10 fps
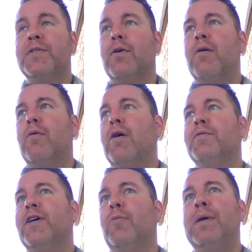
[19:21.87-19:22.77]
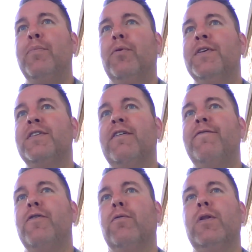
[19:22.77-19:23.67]
So I would tell people is
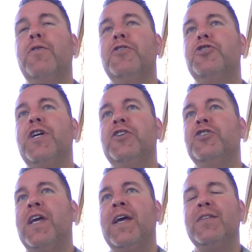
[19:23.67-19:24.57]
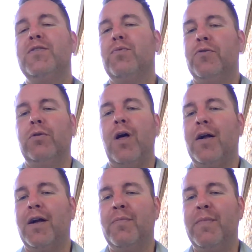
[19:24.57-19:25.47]
if your loan has changed hands, when you
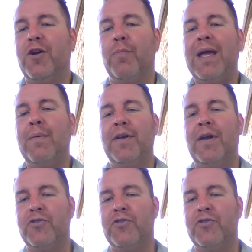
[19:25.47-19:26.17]
log on to make your payment,